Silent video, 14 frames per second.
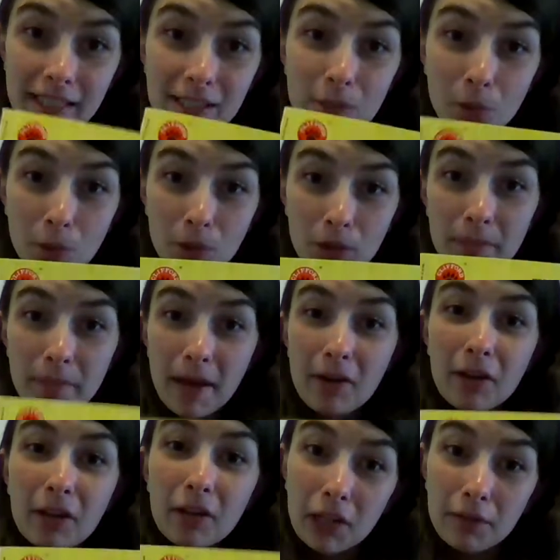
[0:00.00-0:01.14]
story about
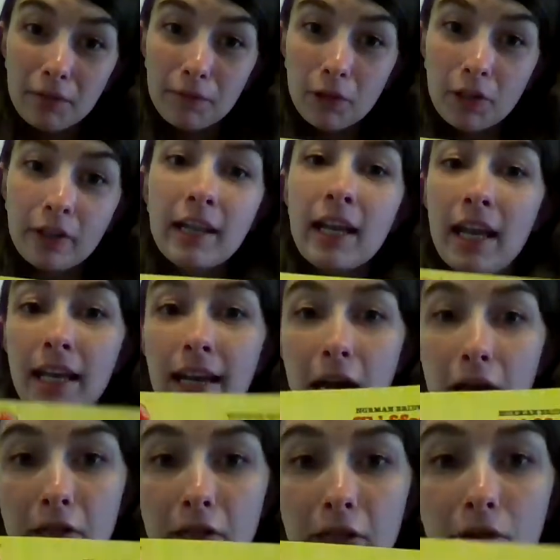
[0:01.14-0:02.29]
Clifford and
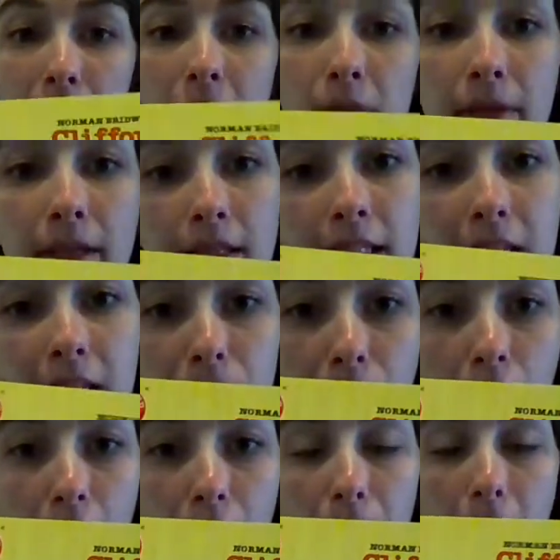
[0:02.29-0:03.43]
how he grew to be a
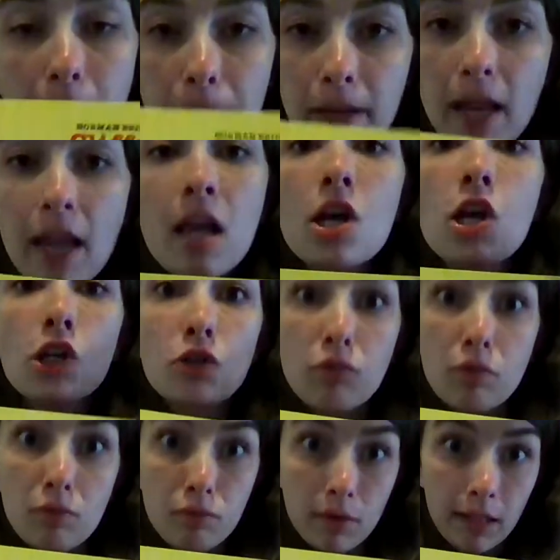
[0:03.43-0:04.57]
small puppy to
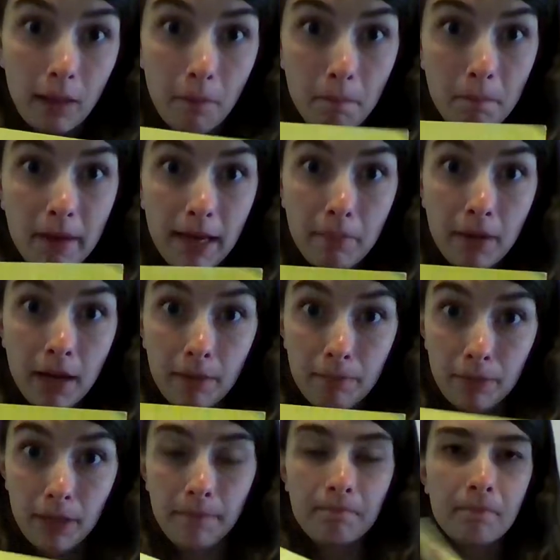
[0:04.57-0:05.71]
a really big
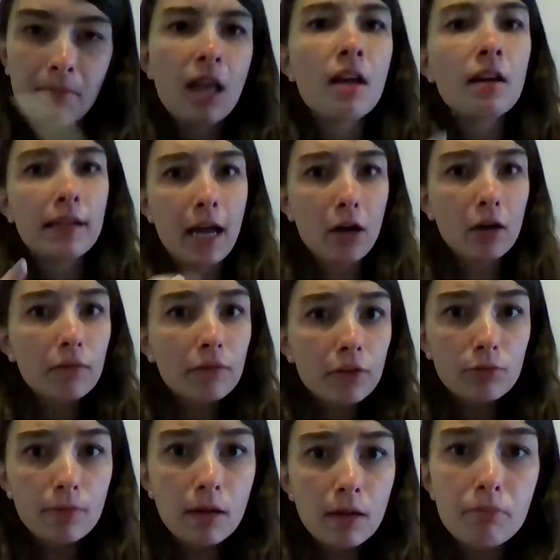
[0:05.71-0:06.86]
puppy. Now, if you
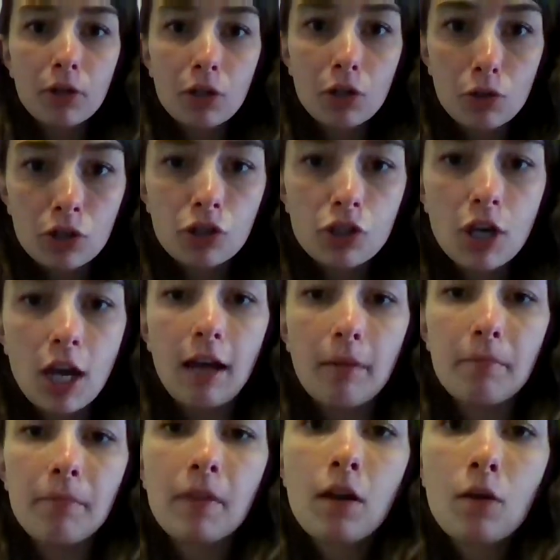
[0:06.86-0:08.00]
remember, your job
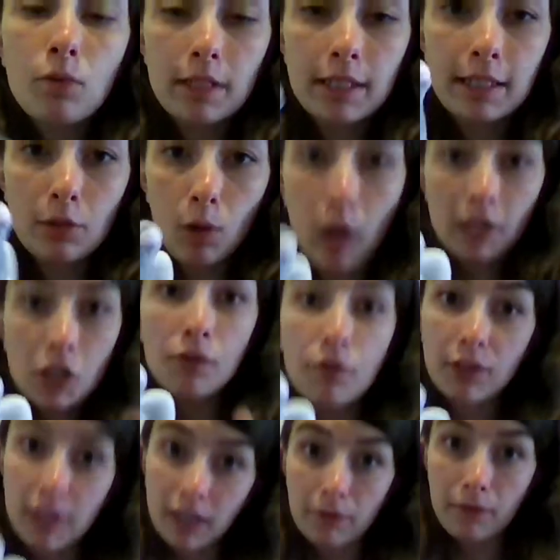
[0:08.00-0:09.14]
was to watch
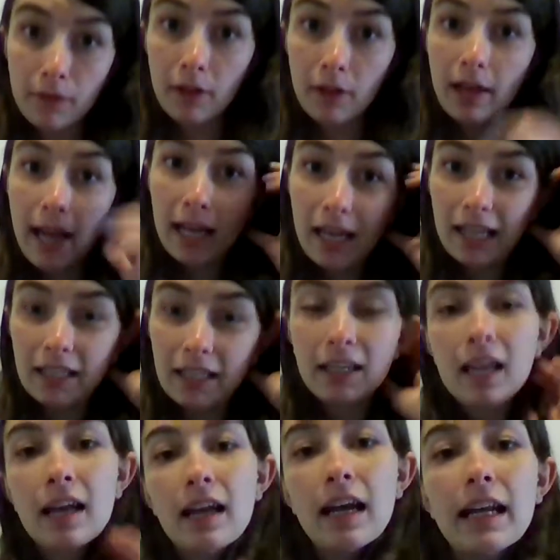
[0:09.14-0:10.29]
Forgetful Ed
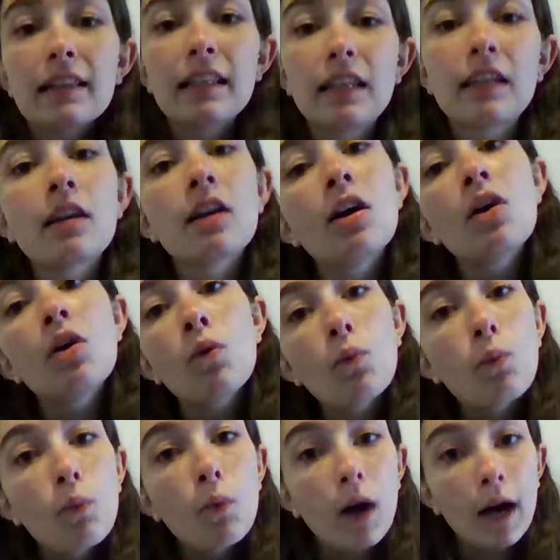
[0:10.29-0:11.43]
and think
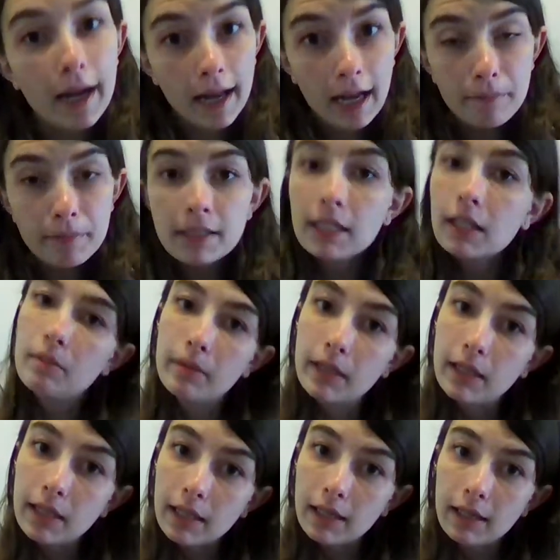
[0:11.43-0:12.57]
what happened in the
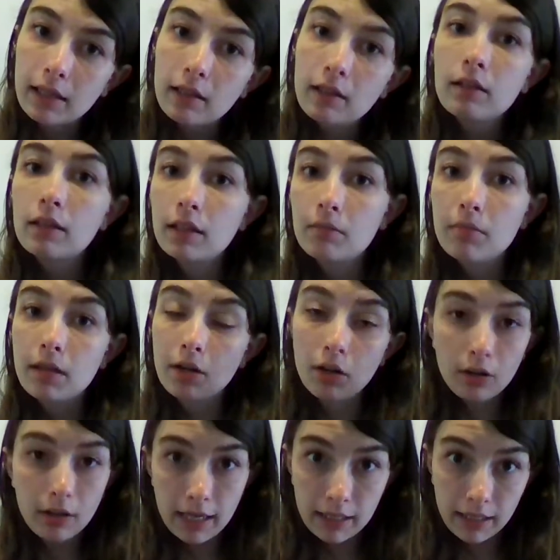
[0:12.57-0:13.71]
beginning, the
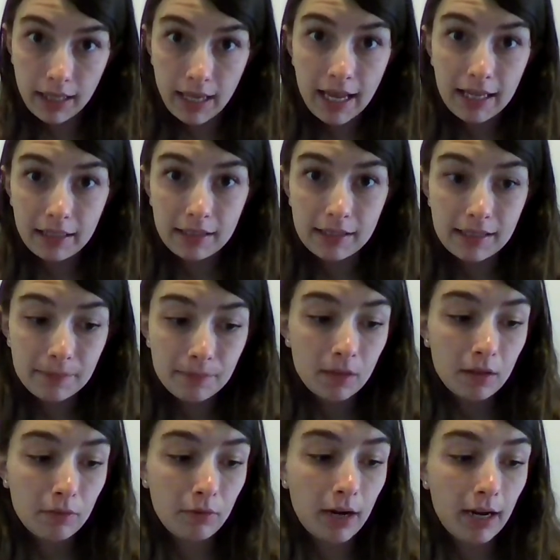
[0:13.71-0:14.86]
middle, and the end,
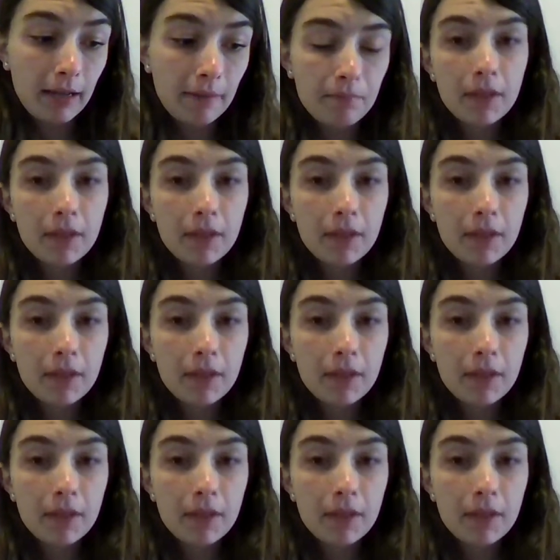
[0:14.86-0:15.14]
right?